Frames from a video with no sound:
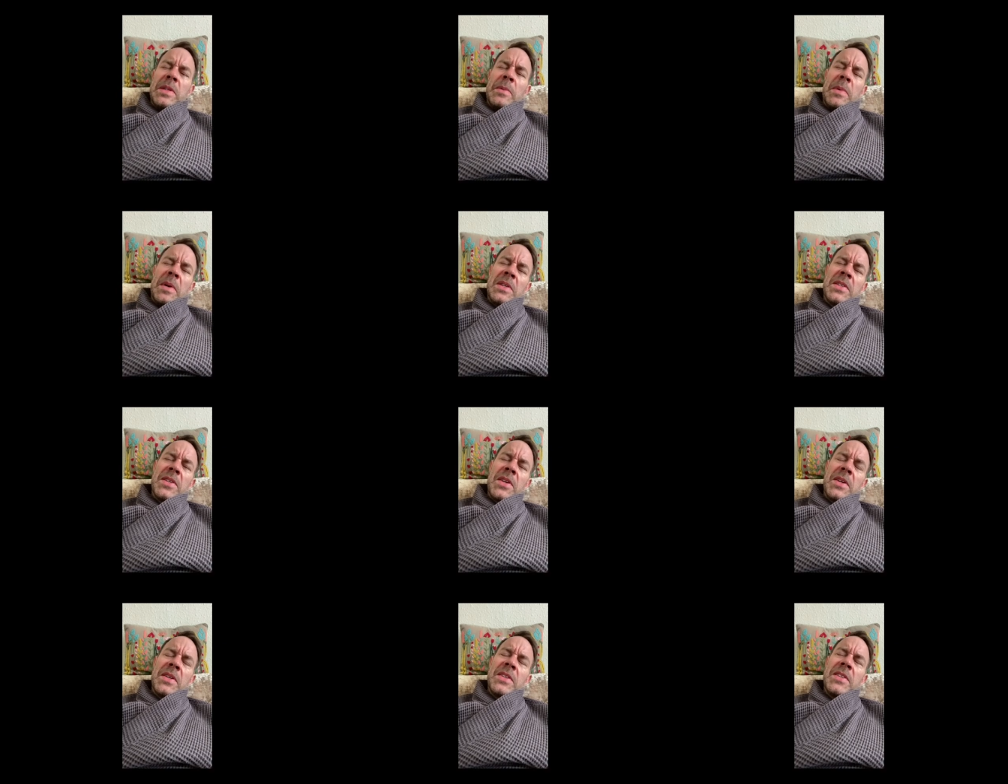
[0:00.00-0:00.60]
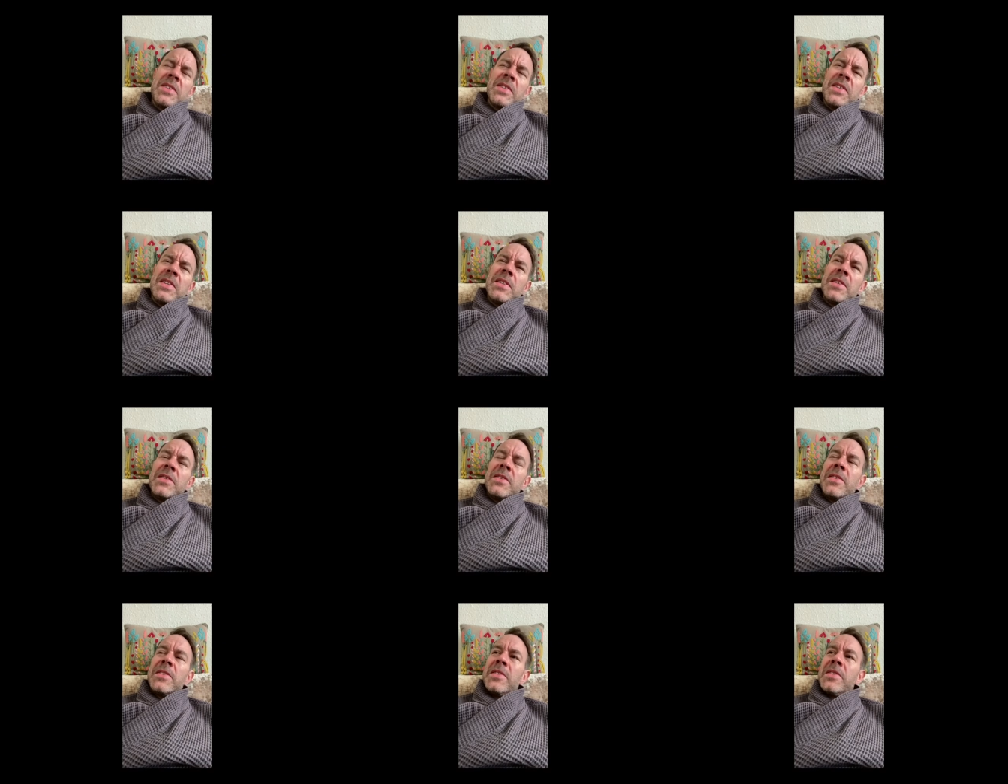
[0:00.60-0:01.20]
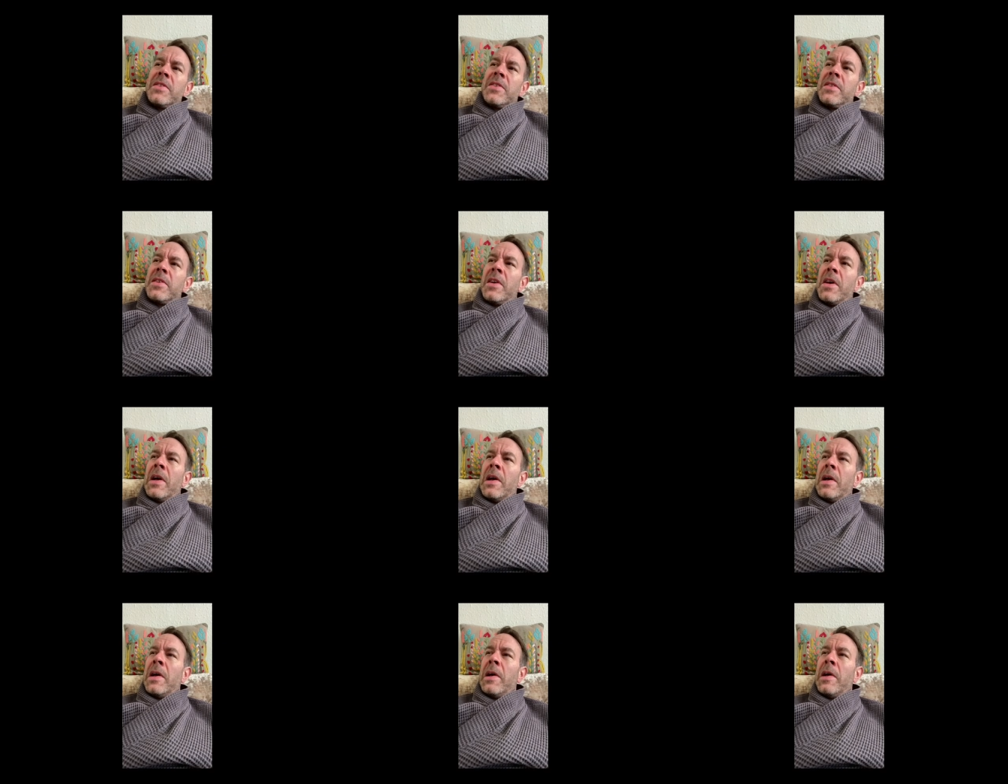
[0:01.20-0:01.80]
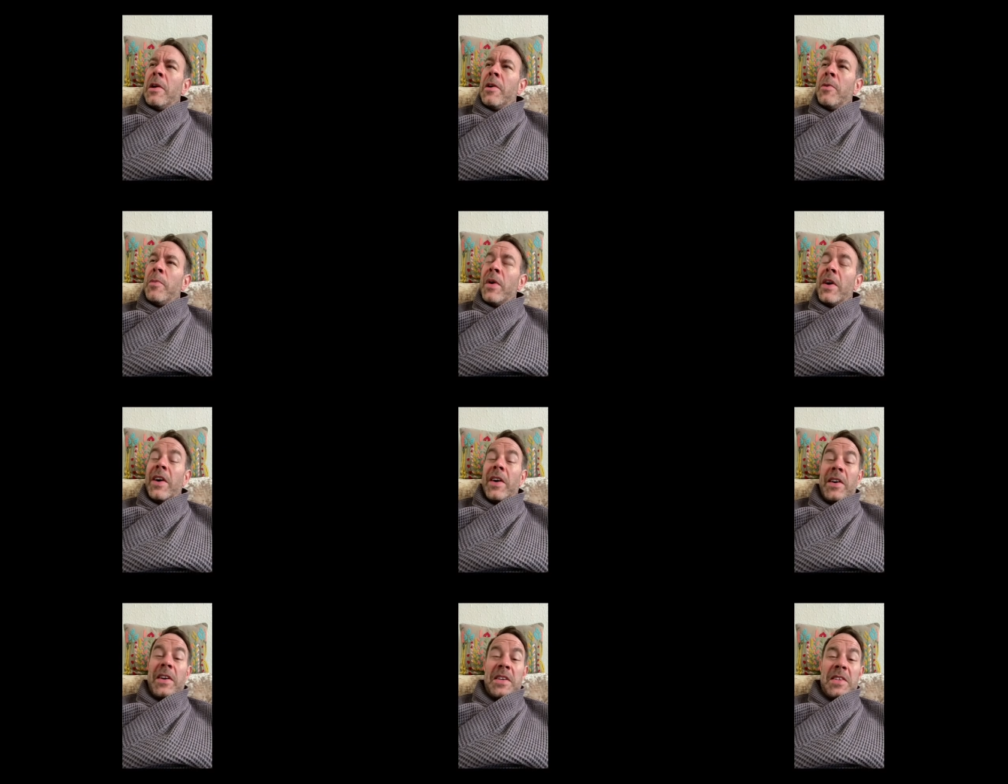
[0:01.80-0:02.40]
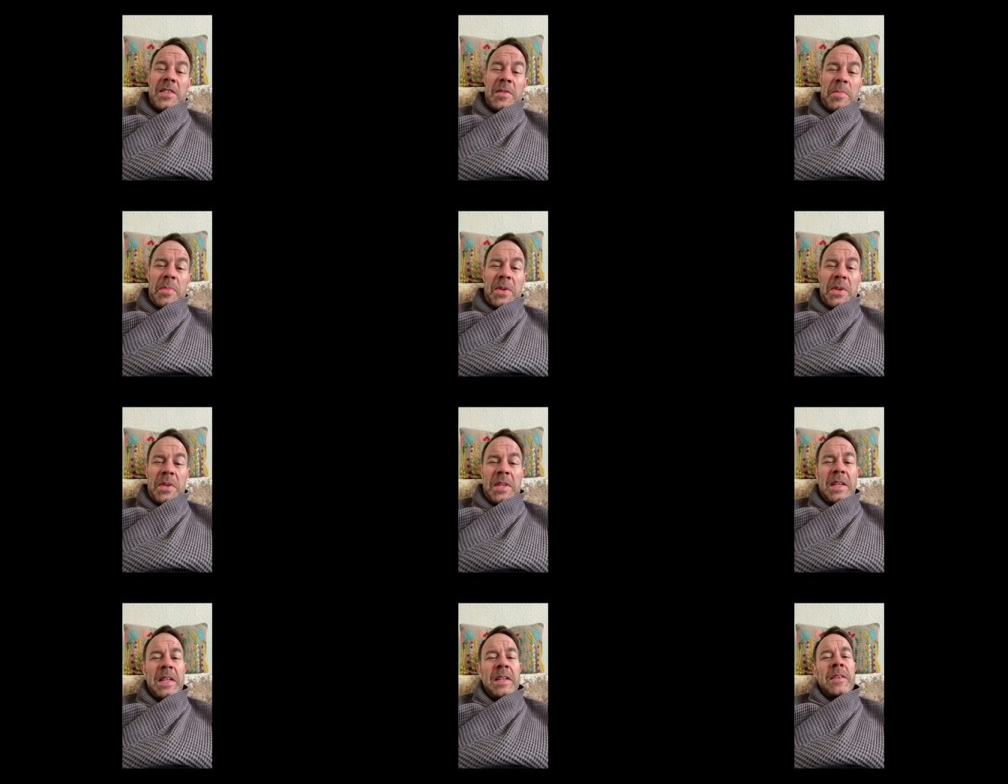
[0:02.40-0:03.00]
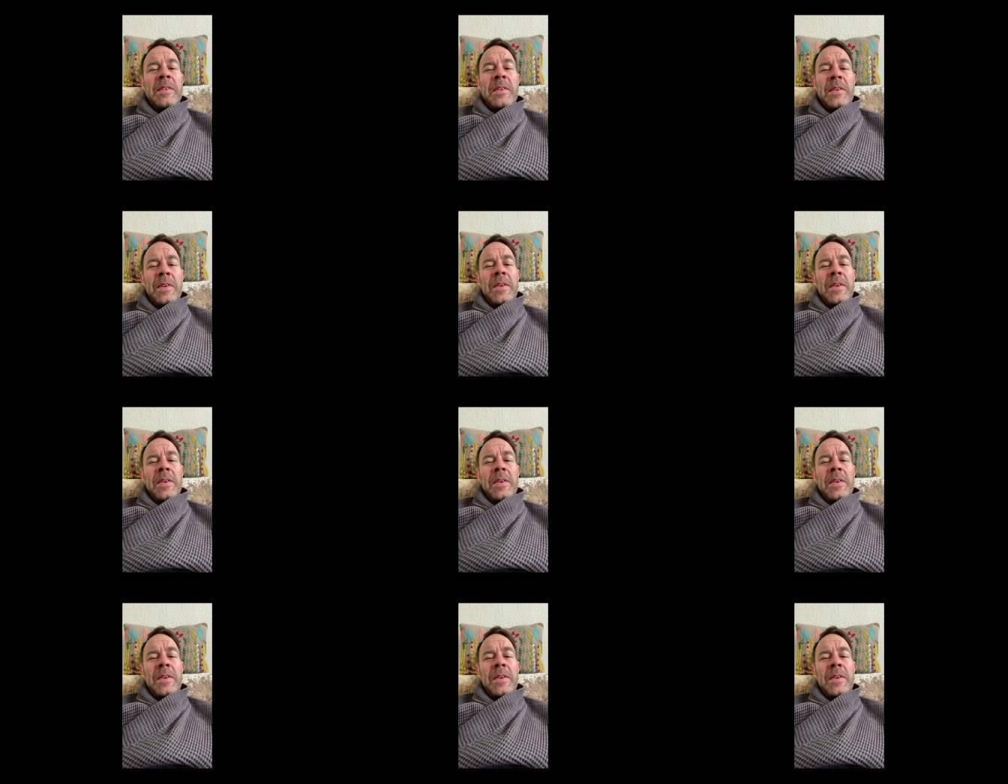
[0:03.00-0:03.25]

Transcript: in my sinuses, uh, my eyes are burning,